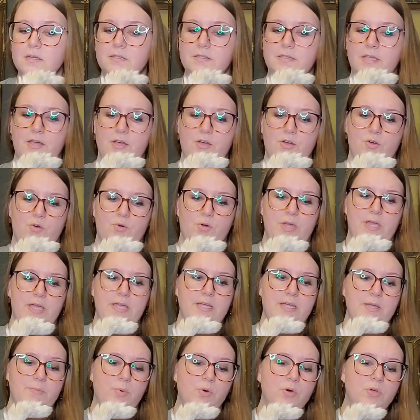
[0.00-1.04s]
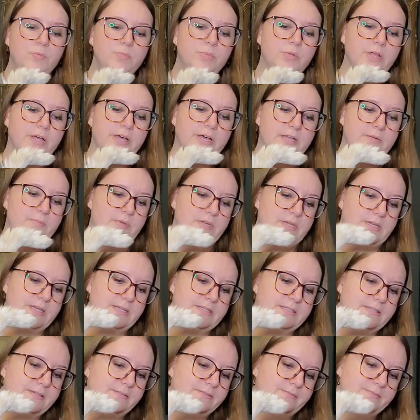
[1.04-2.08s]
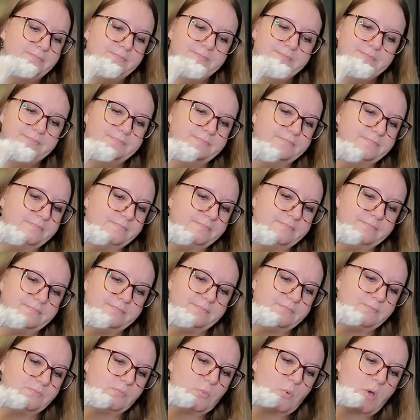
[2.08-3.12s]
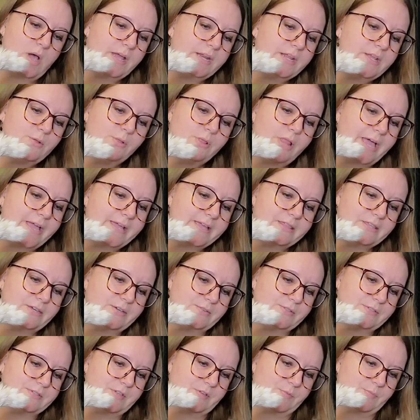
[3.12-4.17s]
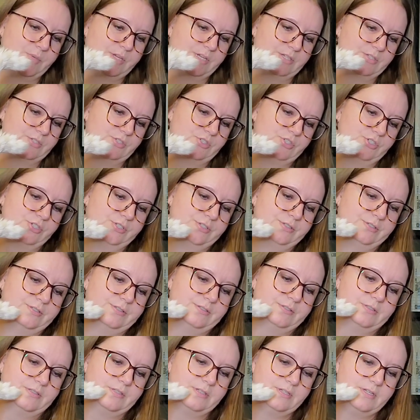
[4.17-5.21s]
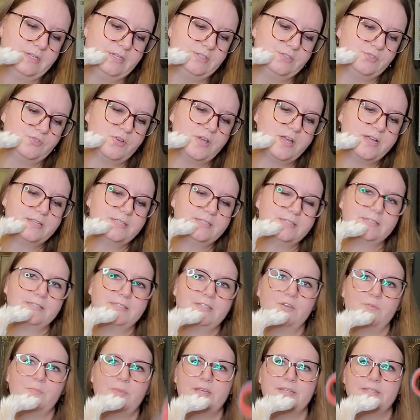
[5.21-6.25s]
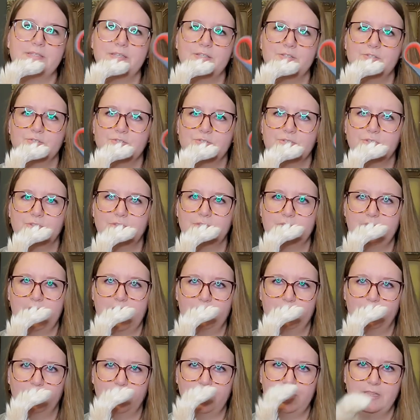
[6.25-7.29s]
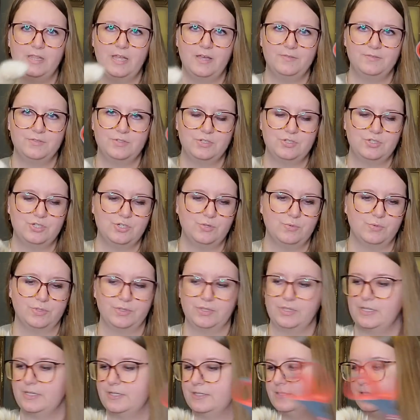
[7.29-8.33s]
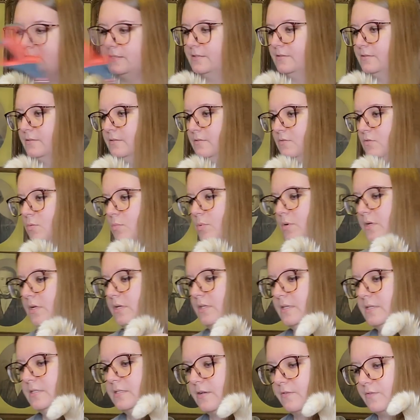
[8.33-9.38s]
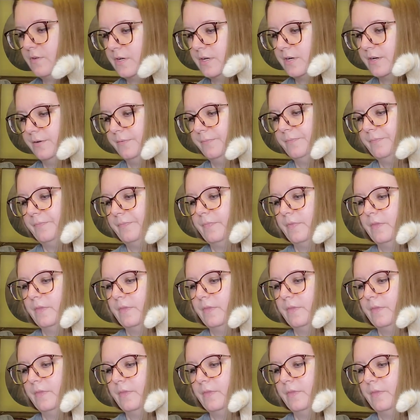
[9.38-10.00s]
So he pulled blood, but he said, "Why do you like those so much?" He's trying to steal my scissors on the table. He loves to chew on these. We're putting these over here.